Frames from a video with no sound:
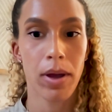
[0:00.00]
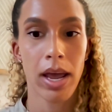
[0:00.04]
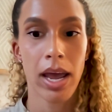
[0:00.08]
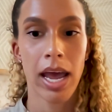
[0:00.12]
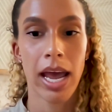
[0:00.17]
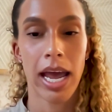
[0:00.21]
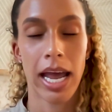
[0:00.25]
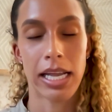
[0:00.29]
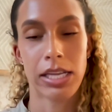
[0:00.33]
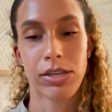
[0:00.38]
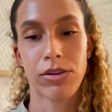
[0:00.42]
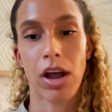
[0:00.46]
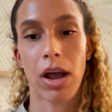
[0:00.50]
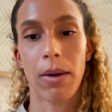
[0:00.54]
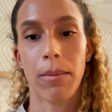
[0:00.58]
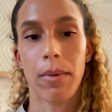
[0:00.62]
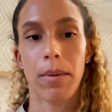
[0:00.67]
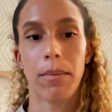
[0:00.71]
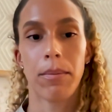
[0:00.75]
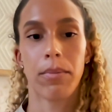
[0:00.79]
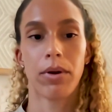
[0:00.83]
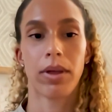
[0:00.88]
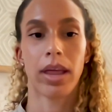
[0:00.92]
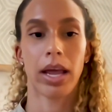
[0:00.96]
And so I
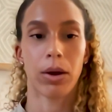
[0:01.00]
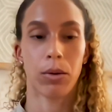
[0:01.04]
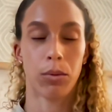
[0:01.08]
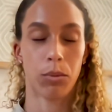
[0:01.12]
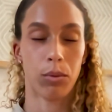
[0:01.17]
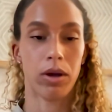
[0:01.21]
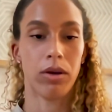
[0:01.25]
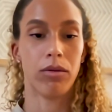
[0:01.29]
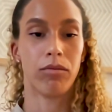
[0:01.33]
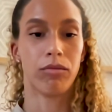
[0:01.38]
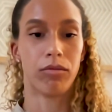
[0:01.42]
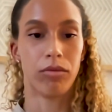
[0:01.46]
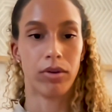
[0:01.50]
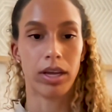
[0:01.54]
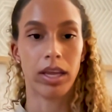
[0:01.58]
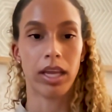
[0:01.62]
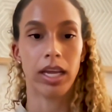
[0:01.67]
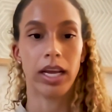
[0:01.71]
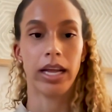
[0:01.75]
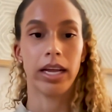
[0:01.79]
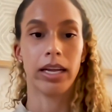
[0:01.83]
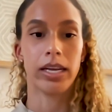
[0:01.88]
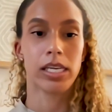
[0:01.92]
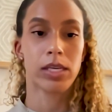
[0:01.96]
remember like we
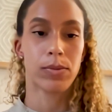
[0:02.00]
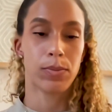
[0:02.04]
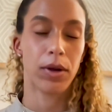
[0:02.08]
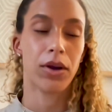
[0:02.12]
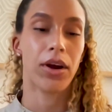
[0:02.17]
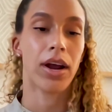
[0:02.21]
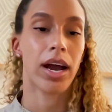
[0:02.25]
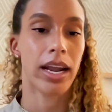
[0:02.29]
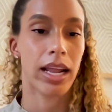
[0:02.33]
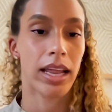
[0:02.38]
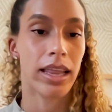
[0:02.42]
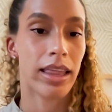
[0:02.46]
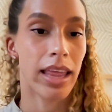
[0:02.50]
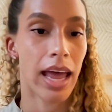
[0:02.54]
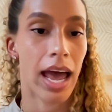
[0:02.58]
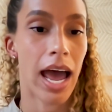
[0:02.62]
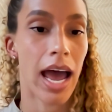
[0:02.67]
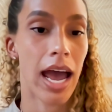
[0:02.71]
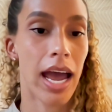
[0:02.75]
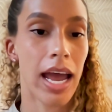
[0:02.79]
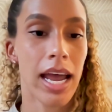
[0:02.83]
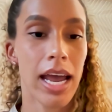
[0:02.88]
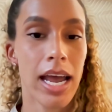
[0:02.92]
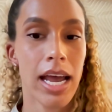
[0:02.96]
really spearheaded
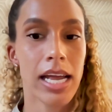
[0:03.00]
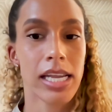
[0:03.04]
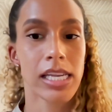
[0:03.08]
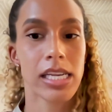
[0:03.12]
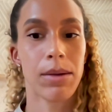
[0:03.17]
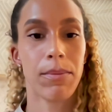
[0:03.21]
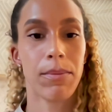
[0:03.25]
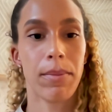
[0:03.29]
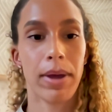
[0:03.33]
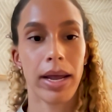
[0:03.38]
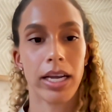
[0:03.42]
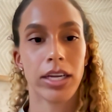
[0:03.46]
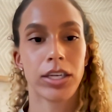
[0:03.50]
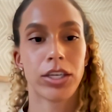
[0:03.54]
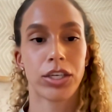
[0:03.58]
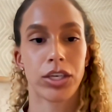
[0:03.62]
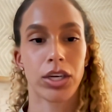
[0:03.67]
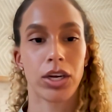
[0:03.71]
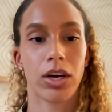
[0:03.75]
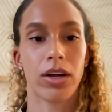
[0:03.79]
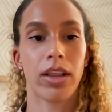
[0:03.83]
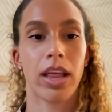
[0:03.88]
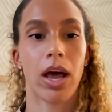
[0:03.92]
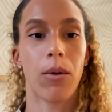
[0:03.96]
that to make
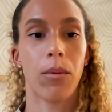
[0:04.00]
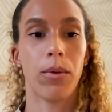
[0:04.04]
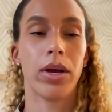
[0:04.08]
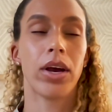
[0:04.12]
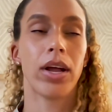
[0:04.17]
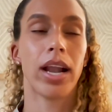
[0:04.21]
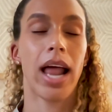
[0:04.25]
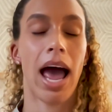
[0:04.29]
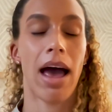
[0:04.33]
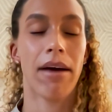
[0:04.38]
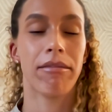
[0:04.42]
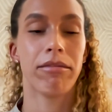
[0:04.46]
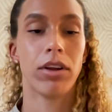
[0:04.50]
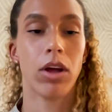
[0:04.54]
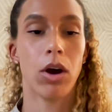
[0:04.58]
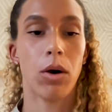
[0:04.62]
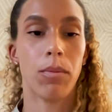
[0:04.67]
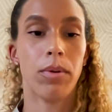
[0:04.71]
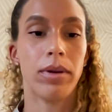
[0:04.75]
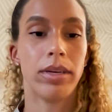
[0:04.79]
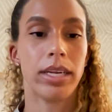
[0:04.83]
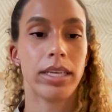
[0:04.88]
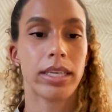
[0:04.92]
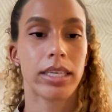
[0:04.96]
sure that we could have an
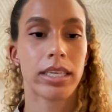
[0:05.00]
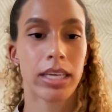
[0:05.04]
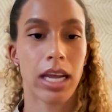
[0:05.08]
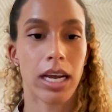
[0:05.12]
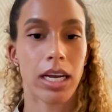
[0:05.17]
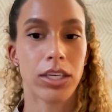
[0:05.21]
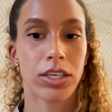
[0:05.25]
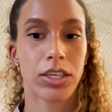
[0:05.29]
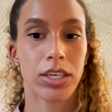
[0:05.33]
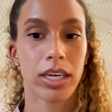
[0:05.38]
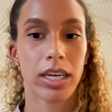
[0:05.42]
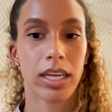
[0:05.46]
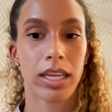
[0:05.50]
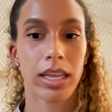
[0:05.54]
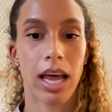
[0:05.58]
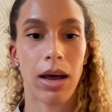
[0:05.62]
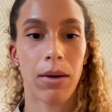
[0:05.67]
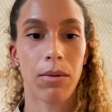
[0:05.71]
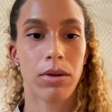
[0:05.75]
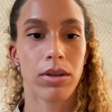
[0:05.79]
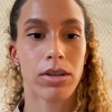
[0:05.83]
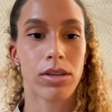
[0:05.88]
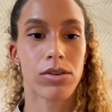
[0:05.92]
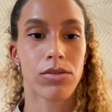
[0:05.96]
open discussion that
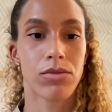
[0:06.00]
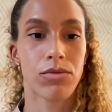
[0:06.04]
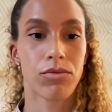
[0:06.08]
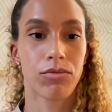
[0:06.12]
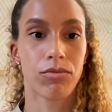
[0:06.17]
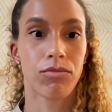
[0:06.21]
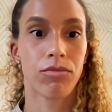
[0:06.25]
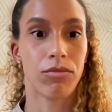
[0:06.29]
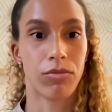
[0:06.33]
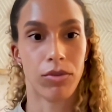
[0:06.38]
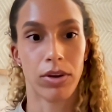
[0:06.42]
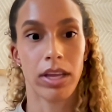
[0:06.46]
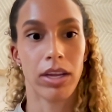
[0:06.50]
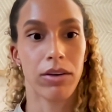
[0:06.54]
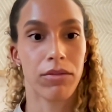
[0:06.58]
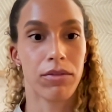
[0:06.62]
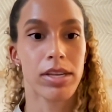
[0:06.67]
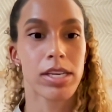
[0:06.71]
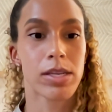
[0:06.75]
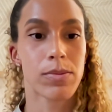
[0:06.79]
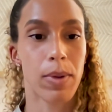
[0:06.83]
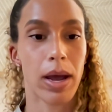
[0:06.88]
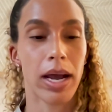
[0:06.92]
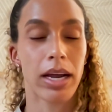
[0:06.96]
was really
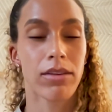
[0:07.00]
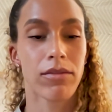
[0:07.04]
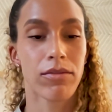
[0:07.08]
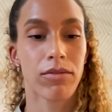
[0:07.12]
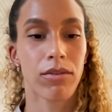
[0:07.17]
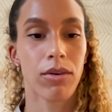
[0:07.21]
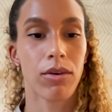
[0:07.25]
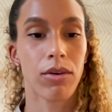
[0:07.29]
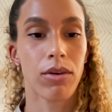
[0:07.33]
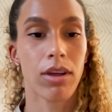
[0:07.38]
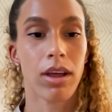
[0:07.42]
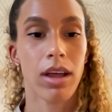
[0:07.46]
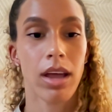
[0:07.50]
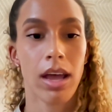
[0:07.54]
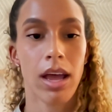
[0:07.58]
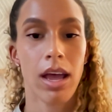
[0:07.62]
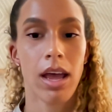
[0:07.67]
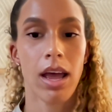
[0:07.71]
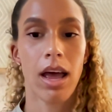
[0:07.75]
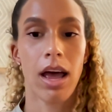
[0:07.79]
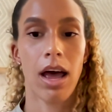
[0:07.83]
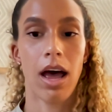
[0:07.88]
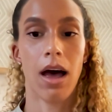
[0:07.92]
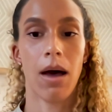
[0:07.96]
respectful
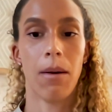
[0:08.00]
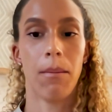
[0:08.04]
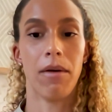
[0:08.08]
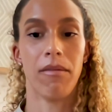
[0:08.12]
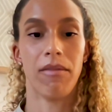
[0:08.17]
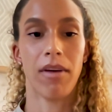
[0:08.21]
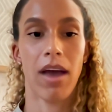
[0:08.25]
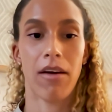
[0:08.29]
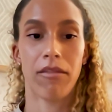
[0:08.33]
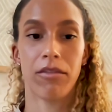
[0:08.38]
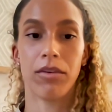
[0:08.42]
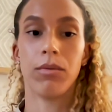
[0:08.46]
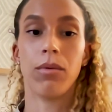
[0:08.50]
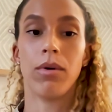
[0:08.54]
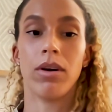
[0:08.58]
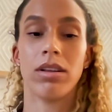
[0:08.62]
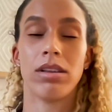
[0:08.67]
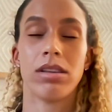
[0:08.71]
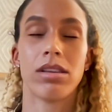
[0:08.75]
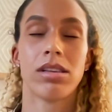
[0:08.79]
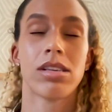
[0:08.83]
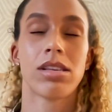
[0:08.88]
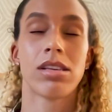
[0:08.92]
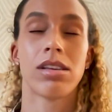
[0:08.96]
of
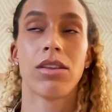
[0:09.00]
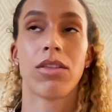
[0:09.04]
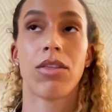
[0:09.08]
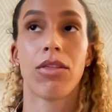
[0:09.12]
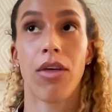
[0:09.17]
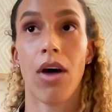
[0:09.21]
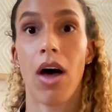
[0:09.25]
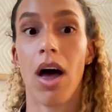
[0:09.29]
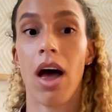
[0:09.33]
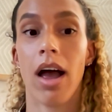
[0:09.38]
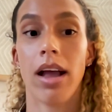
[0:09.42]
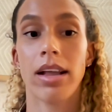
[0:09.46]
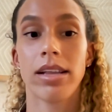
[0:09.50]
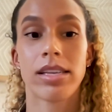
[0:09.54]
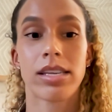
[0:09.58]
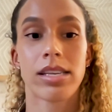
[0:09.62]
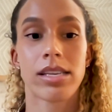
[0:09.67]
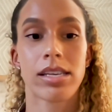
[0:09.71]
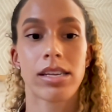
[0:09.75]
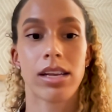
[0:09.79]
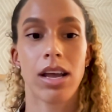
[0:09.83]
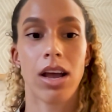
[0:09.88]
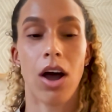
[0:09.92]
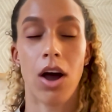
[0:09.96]
everyone's
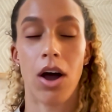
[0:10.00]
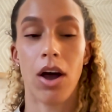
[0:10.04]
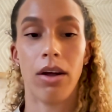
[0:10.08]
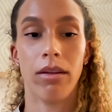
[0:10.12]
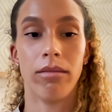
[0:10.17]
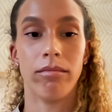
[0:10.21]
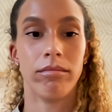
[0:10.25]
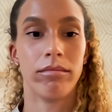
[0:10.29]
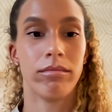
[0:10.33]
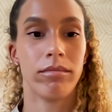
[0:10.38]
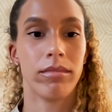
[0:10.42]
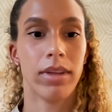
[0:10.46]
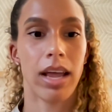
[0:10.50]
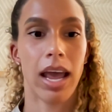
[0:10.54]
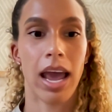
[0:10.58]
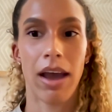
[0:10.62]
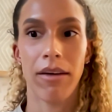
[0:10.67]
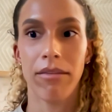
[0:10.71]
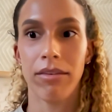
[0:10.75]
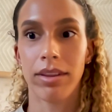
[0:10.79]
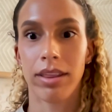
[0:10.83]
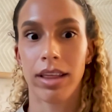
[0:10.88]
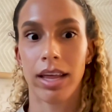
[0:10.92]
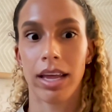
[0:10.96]
thoughts on
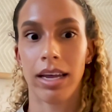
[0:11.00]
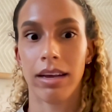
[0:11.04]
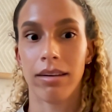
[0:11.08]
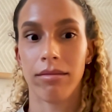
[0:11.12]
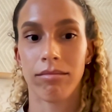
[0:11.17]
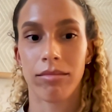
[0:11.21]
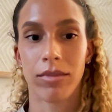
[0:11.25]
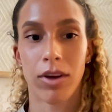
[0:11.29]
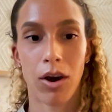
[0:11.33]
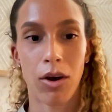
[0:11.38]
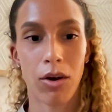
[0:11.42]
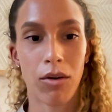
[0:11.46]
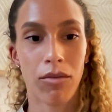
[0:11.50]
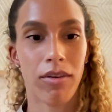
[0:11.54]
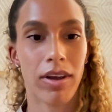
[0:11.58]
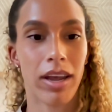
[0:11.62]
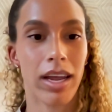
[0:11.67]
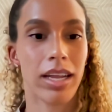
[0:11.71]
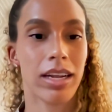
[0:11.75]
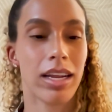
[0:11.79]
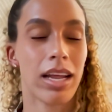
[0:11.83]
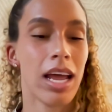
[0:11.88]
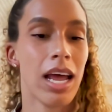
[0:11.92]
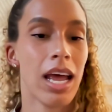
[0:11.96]
everything,
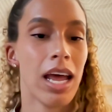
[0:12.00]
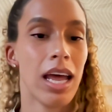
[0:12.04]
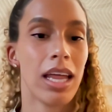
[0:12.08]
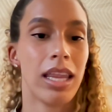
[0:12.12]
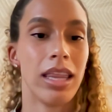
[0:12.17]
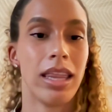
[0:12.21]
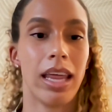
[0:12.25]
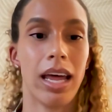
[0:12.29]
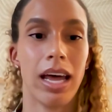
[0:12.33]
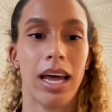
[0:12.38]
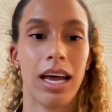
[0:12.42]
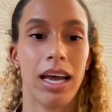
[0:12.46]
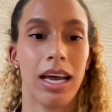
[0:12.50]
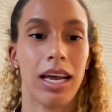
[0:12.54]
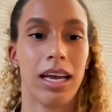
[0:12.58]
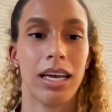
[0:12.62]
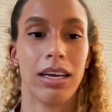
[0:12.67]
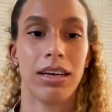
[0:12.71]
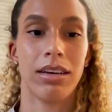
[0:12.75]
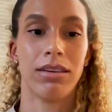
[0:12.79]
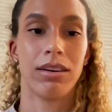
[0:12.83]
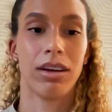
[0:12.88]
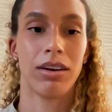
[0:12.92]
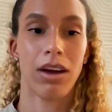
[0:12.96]
COVID,
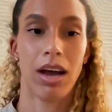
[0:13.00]
the